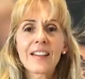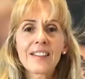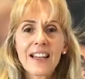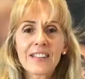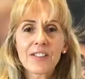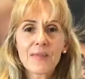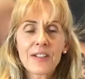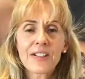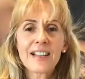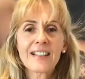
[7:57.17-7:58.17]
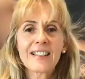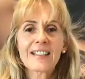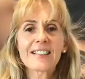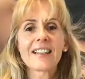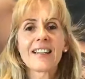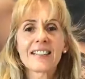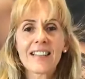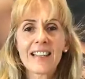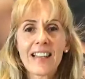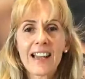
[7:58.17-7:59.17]
Thanks so much, ladies.
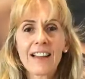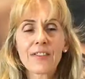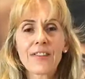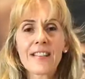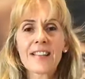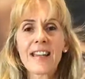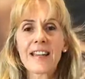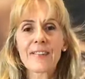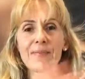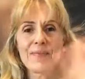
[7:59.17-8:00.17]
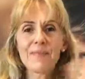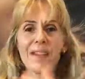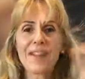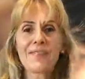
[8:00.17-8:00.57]
Take care and have a great day. Bye